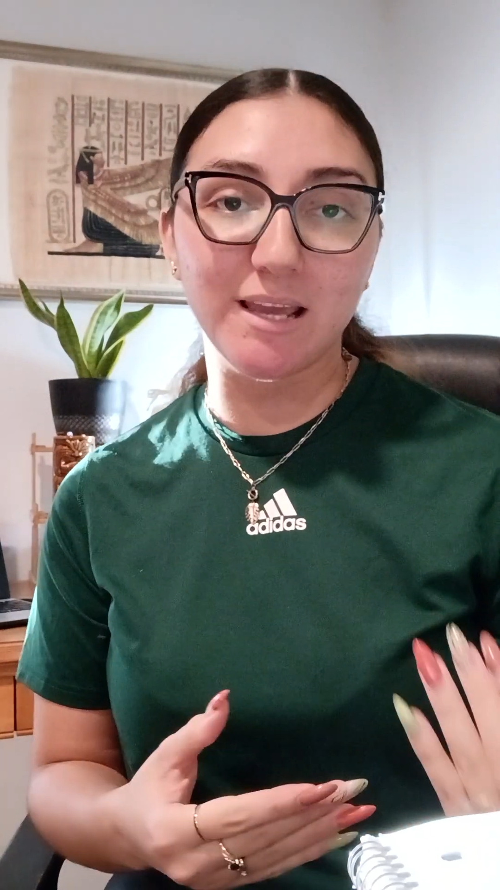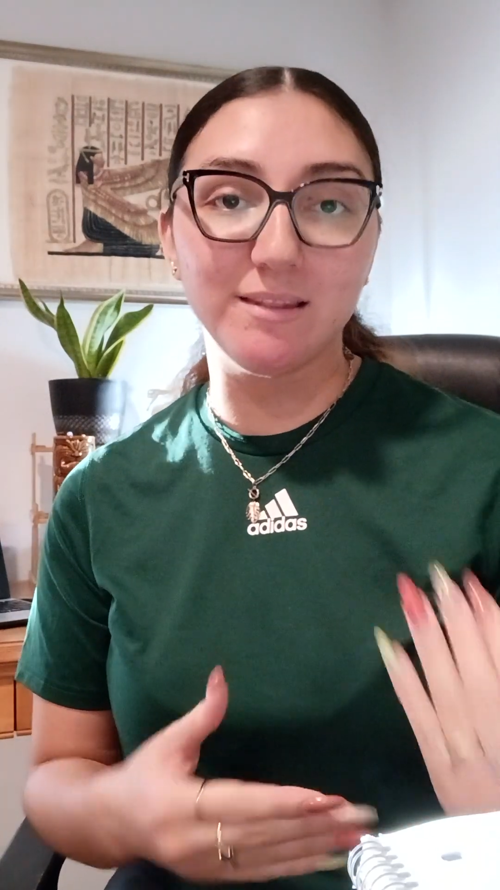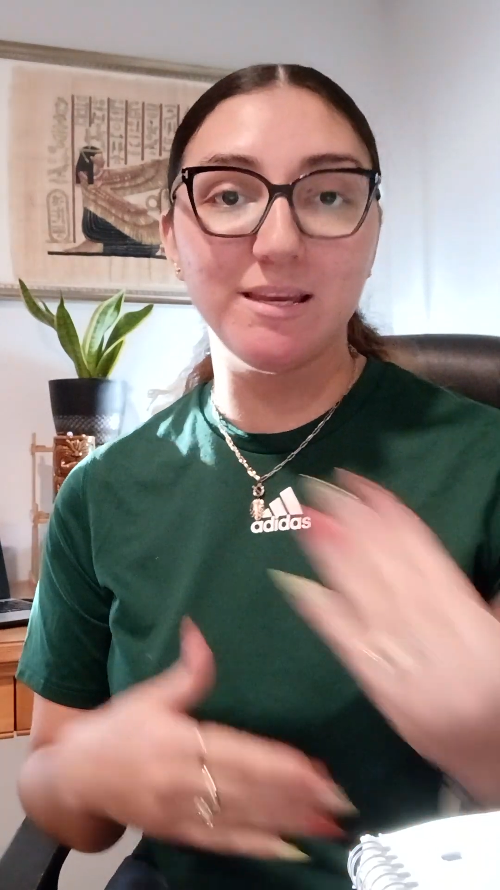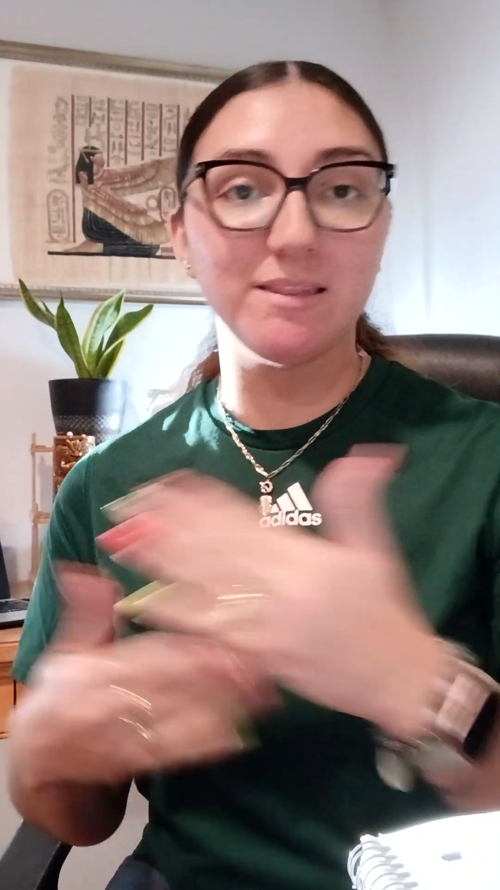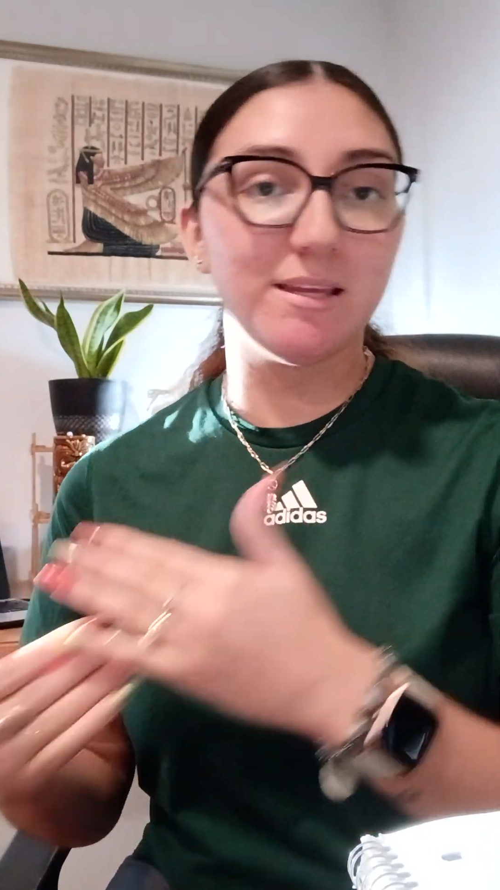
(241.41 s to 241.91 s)

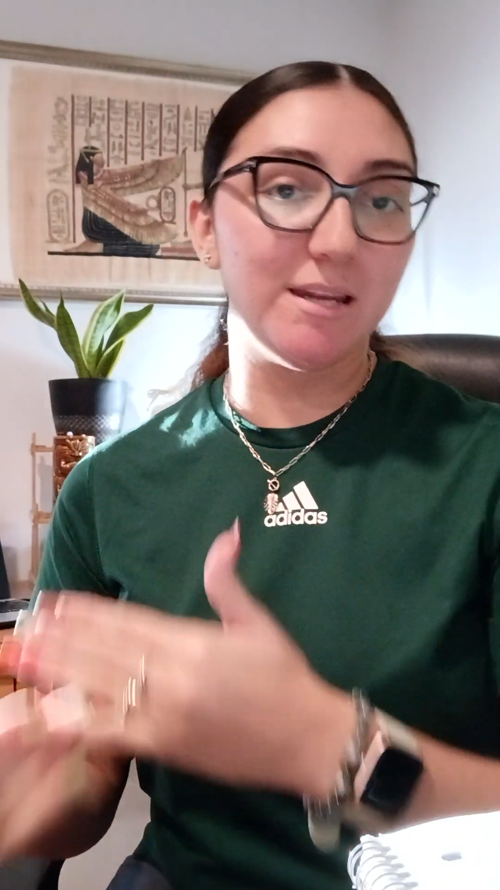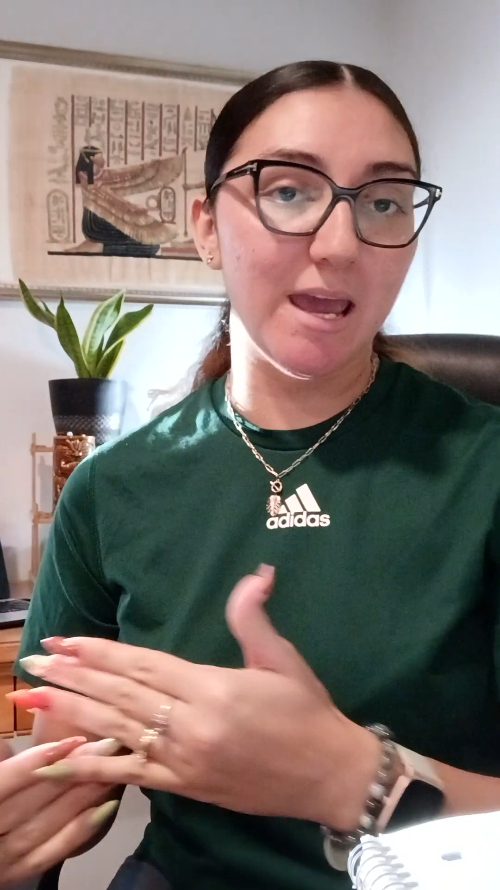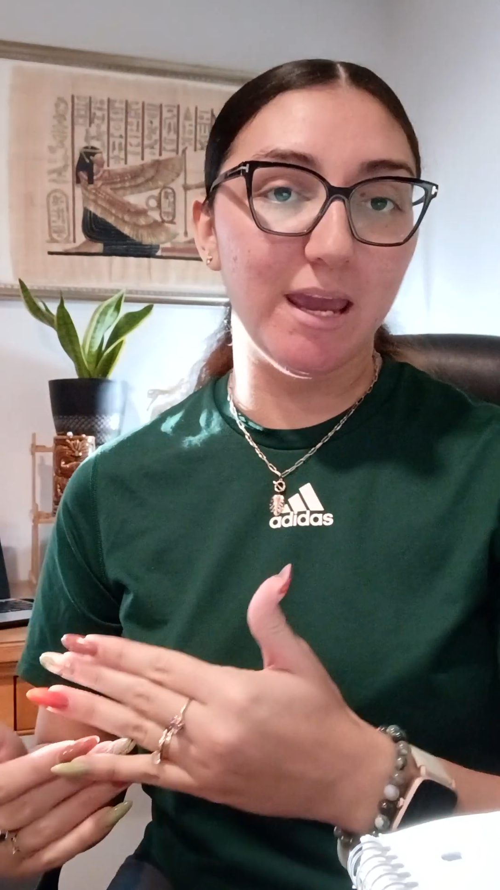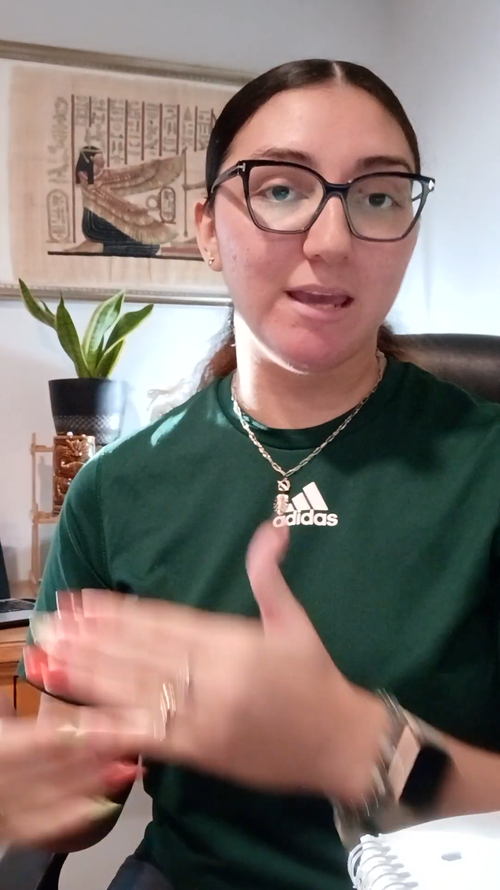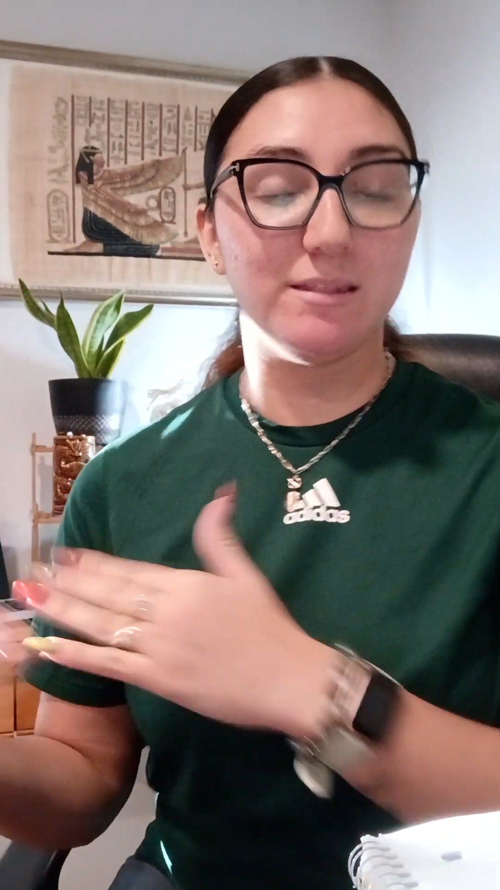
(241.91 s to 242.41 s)
and then the
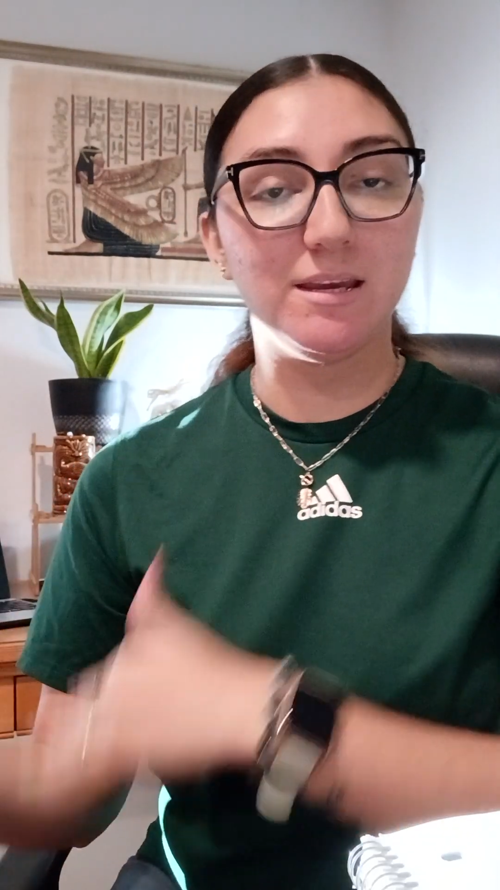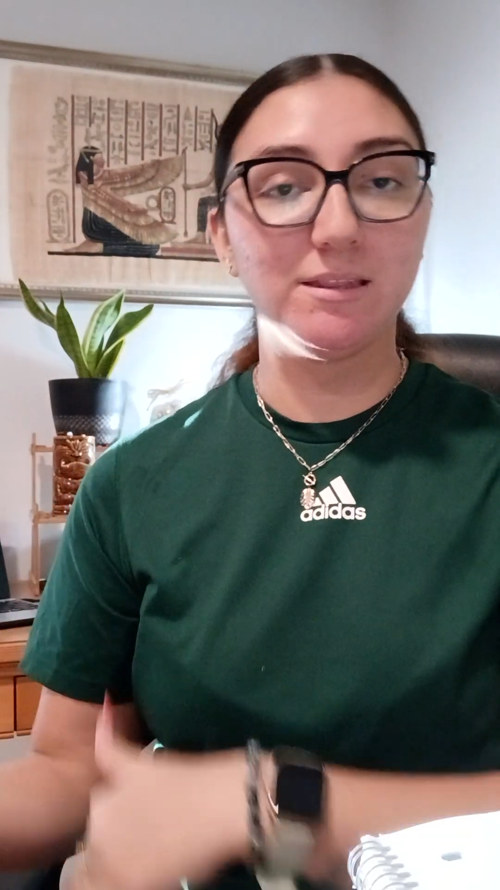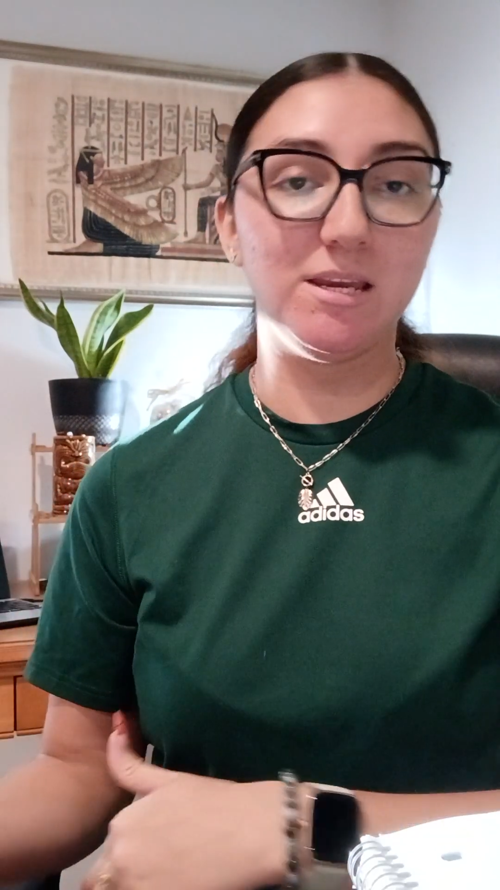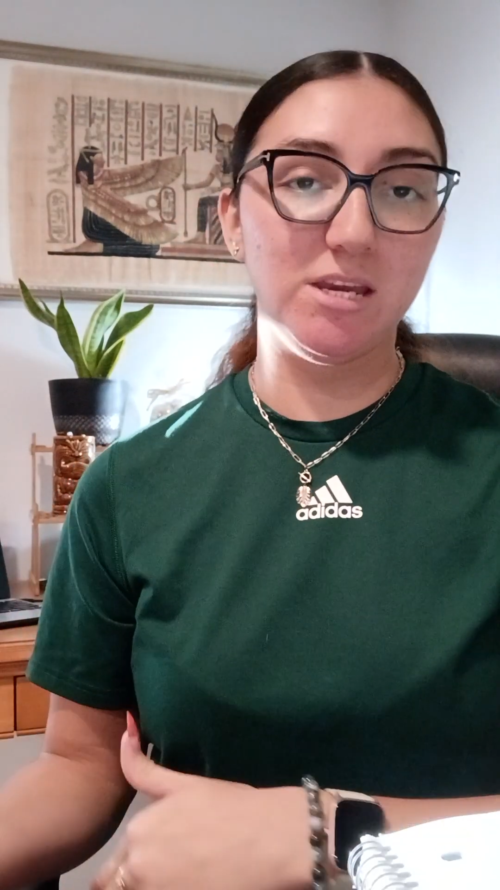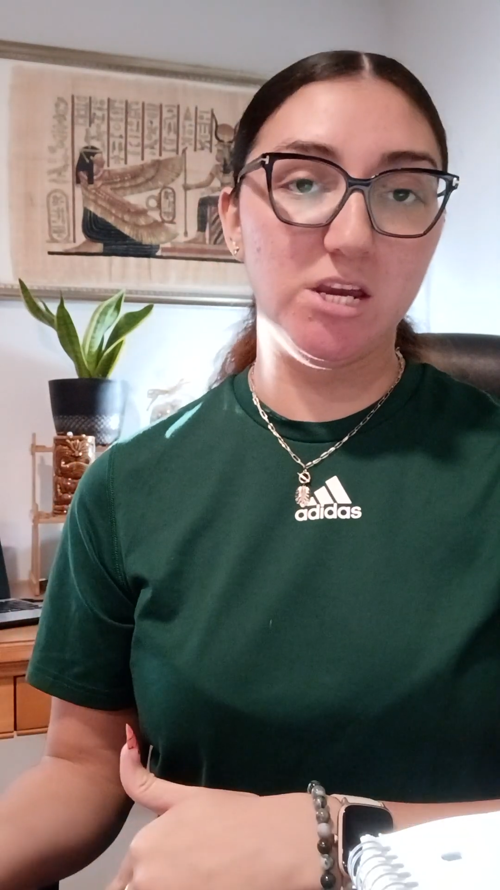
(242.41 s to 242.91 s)
day and then
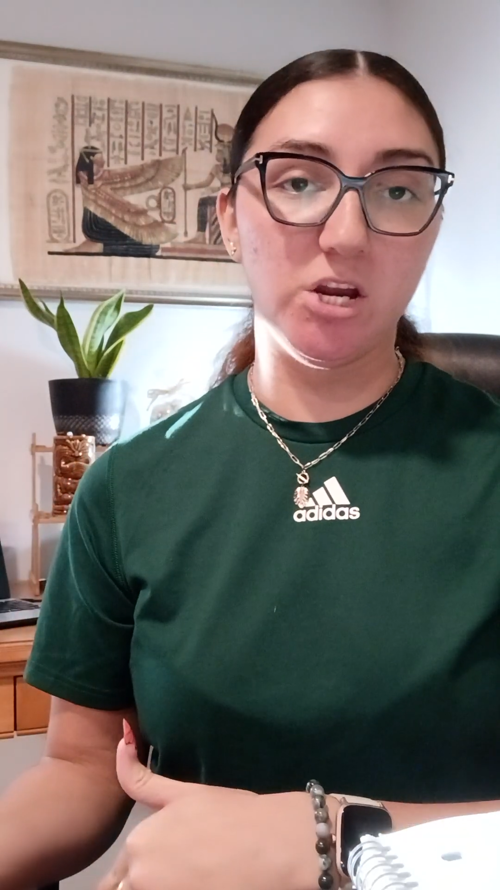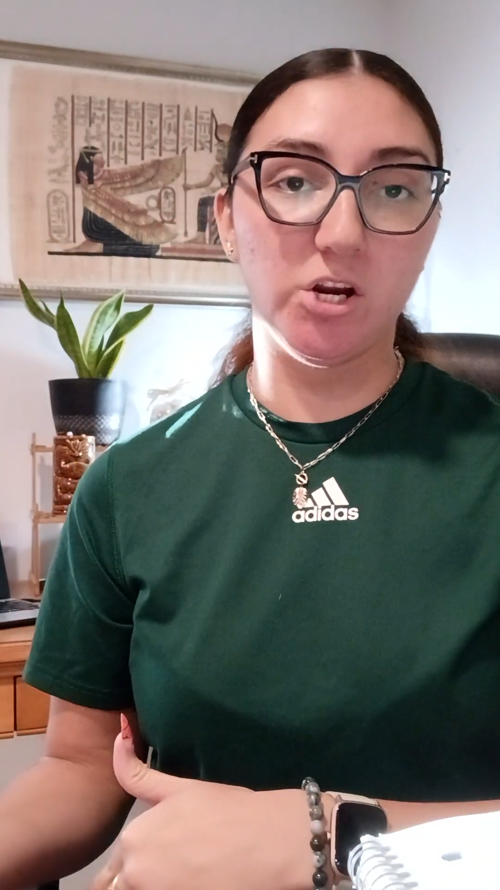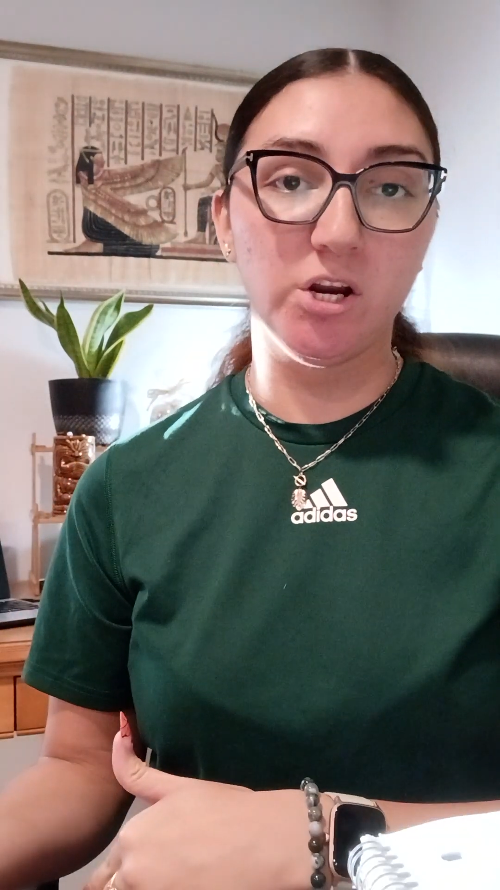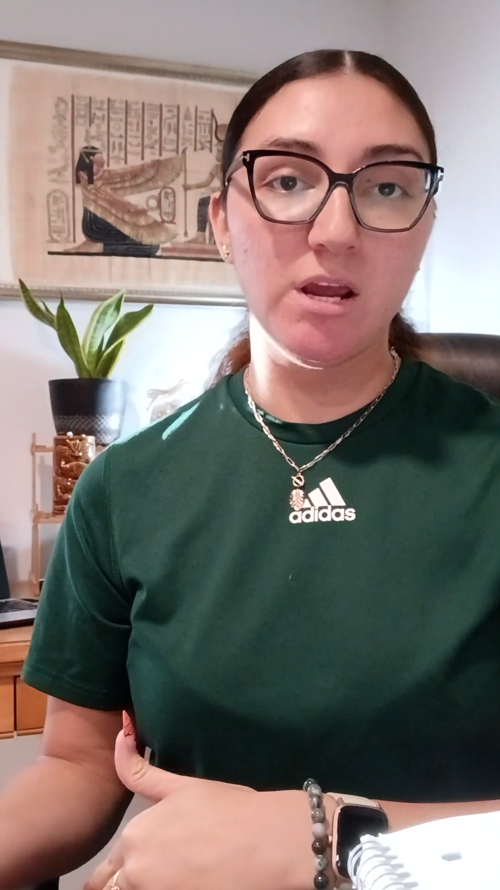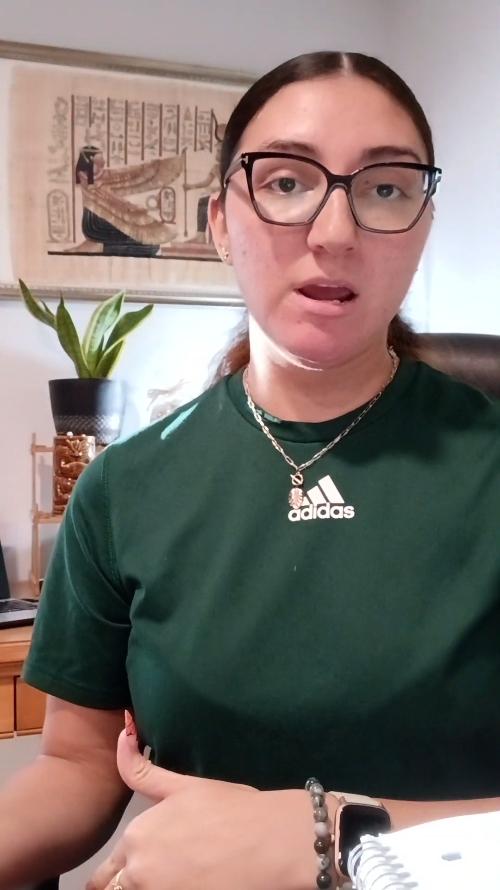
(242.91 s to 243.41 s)
the year,